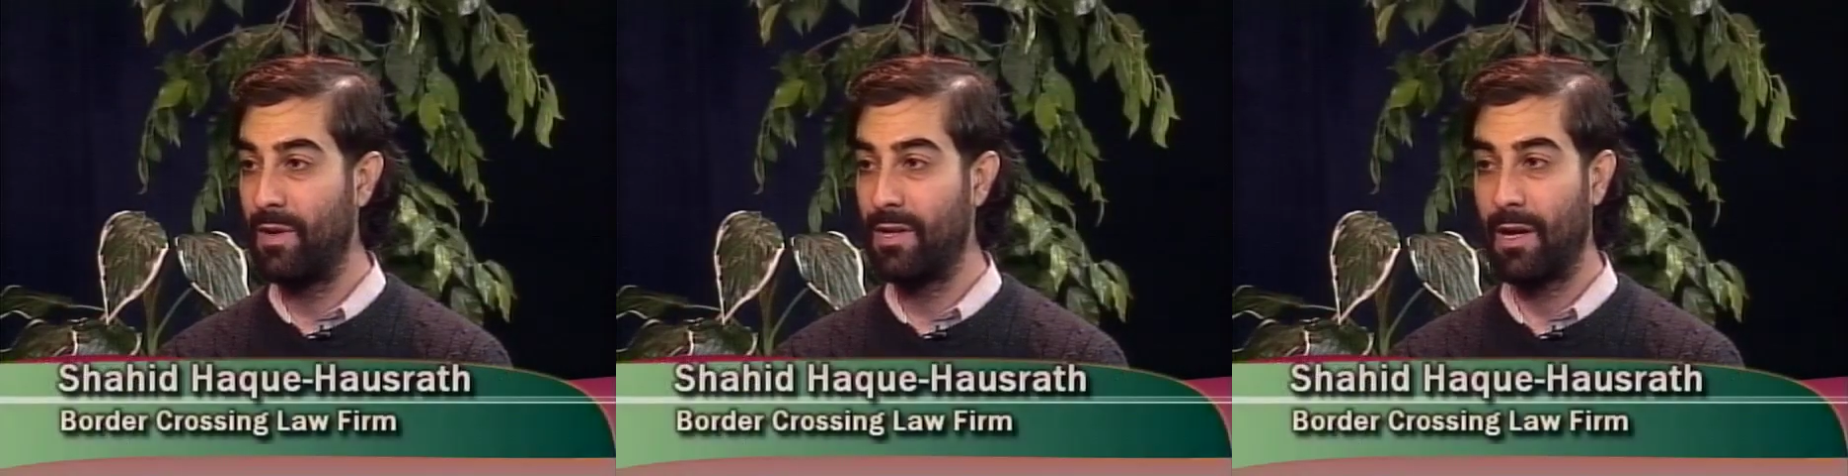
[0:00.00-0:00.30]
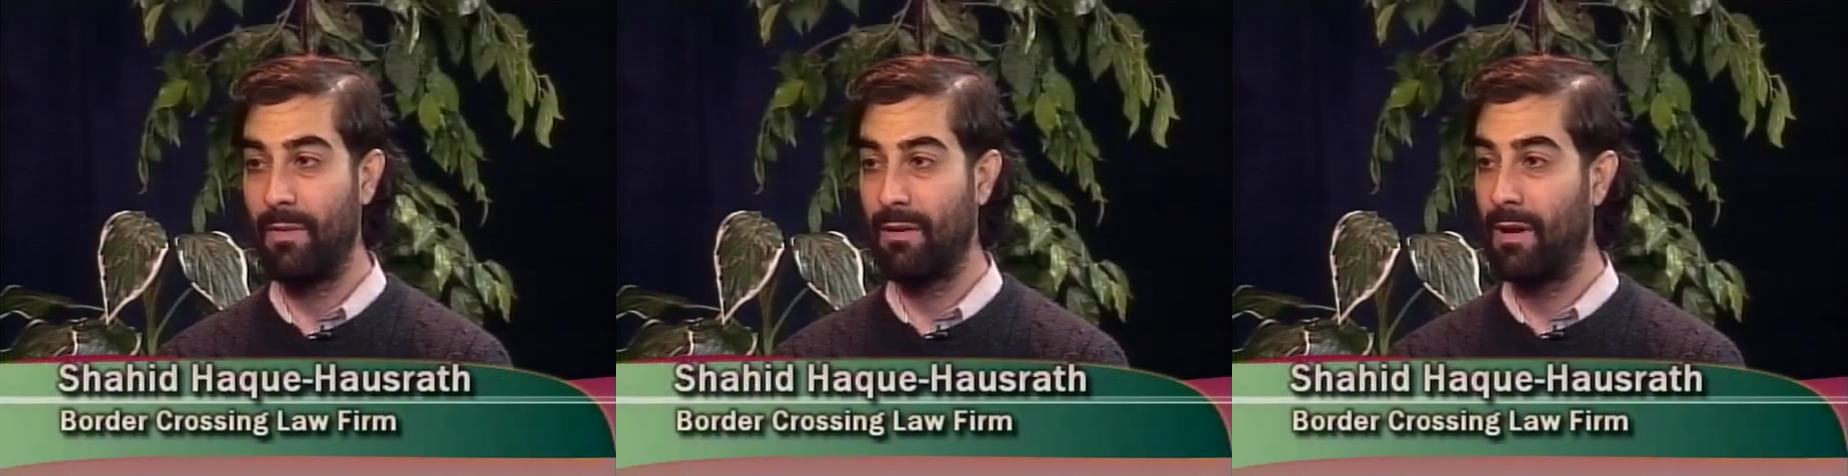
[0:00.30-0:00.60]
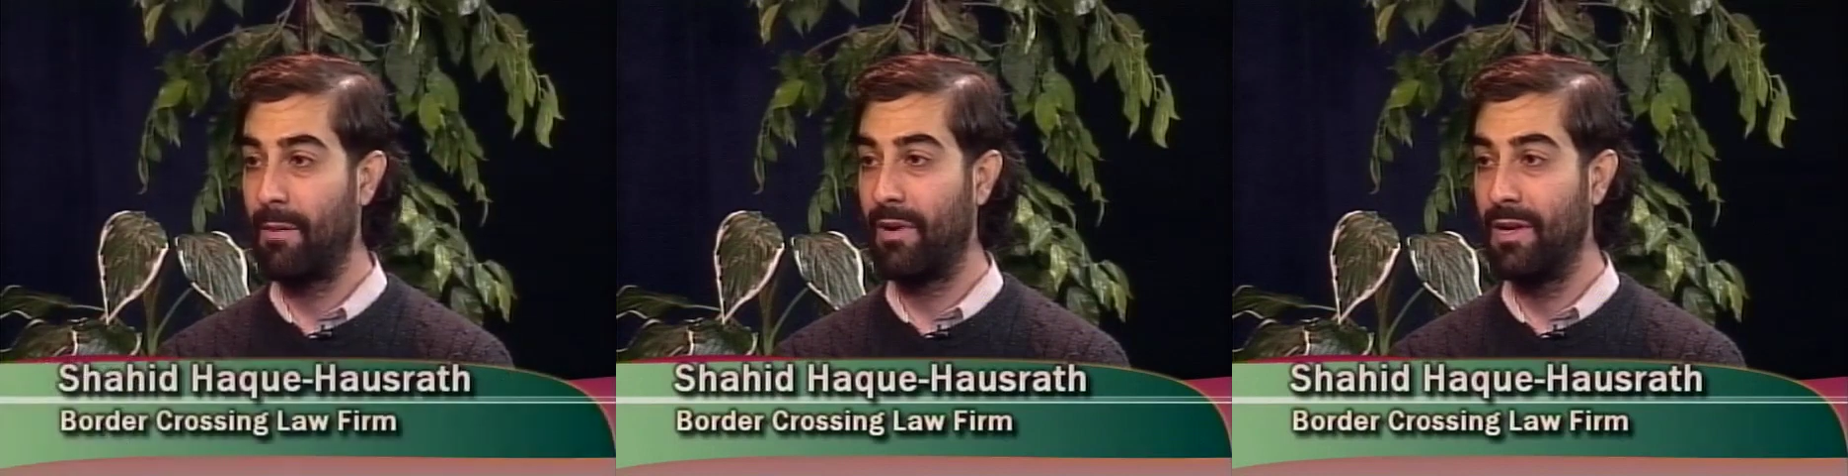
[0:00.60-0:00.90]
We talk about
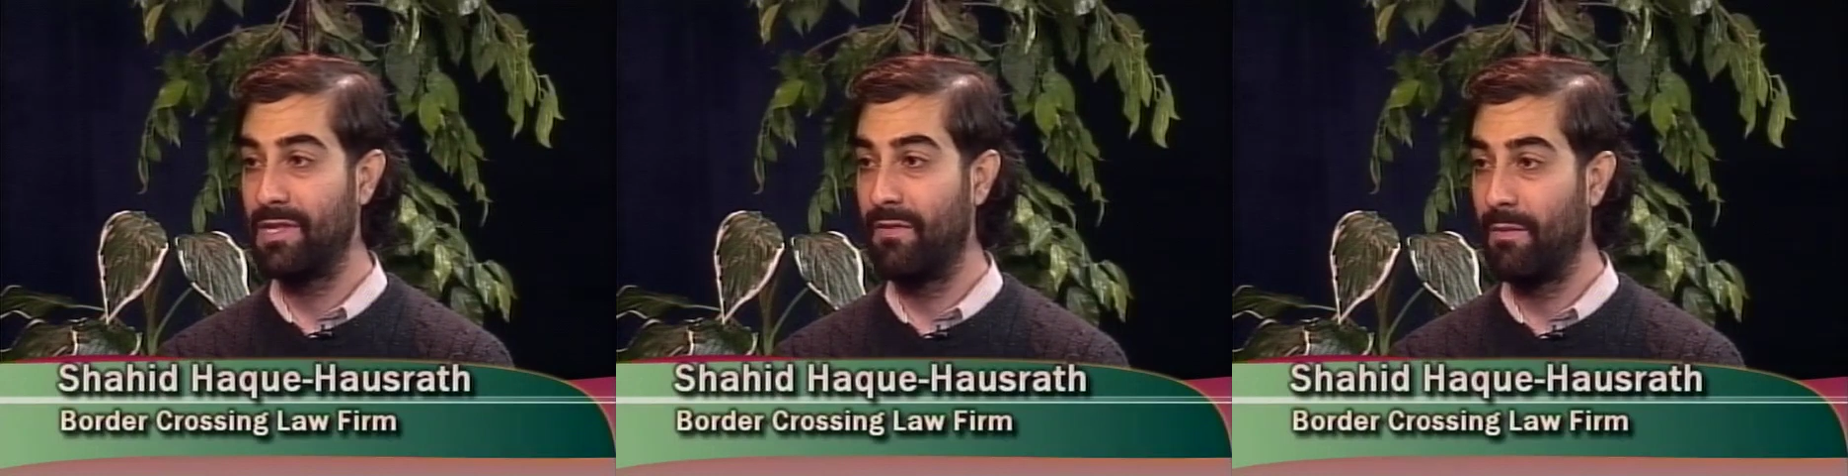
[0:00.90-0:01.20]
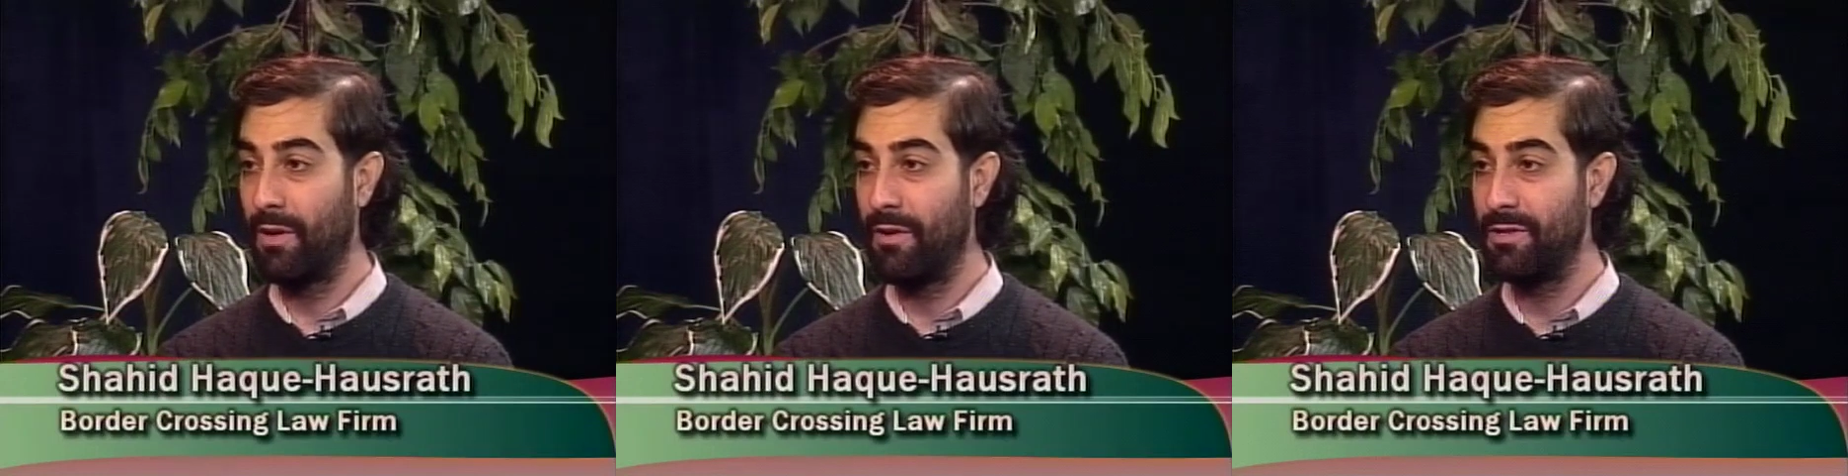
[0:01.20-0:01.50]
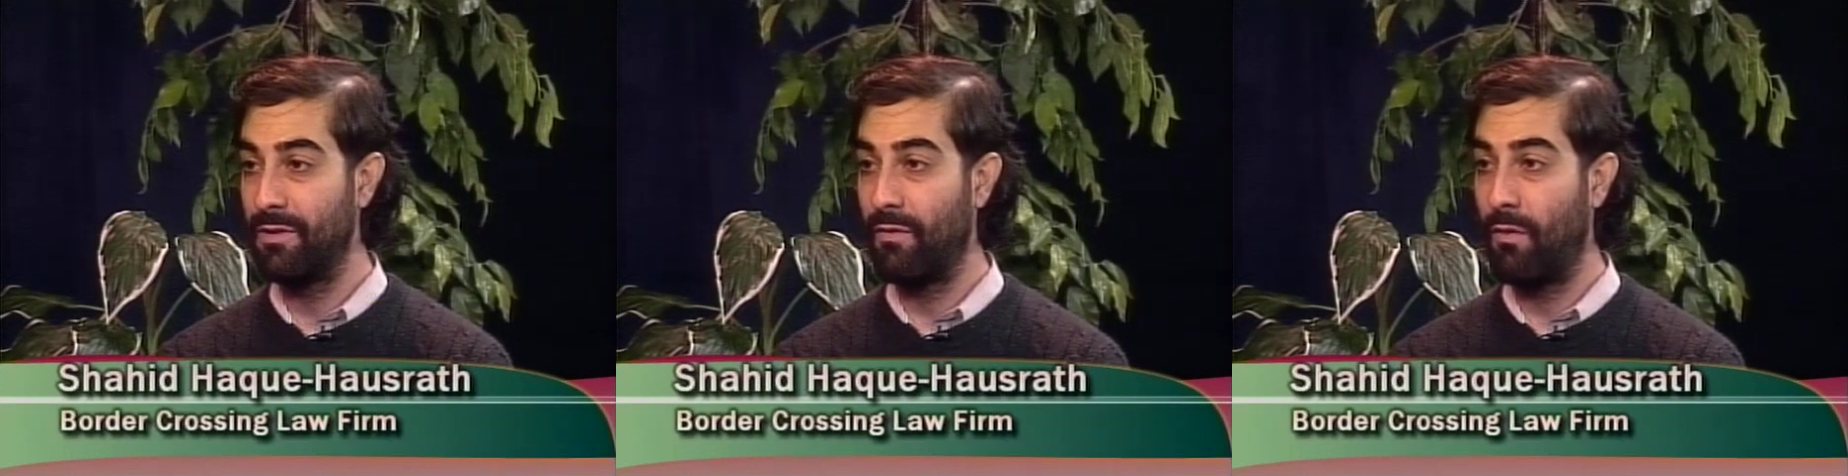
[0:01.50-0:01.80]
comprehensive
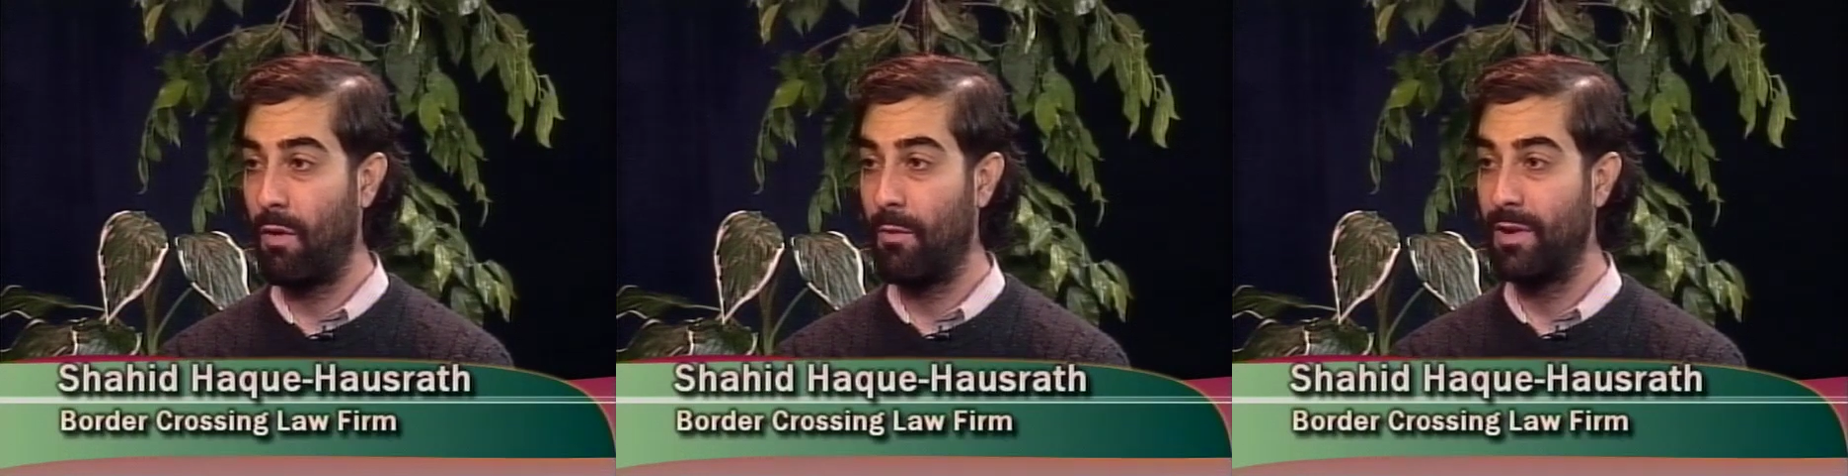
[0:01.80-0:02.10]
immigration reform.